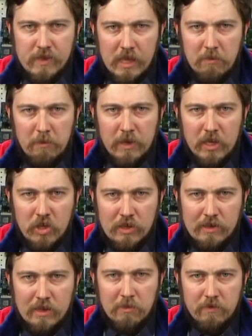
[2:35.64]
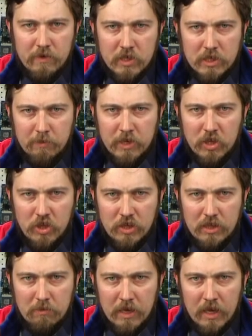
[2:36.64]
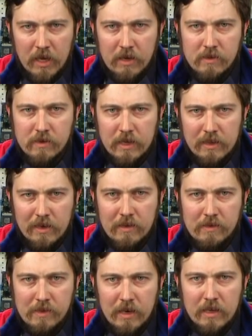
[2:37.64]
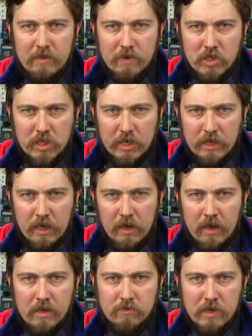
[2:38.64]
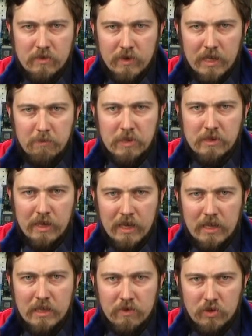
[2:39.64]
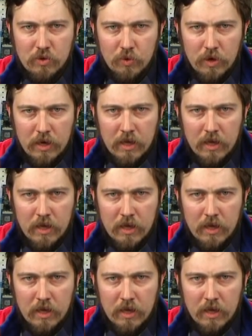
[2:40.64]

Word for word: reasons gave birth to an entire movement for return of direct current, at least in household power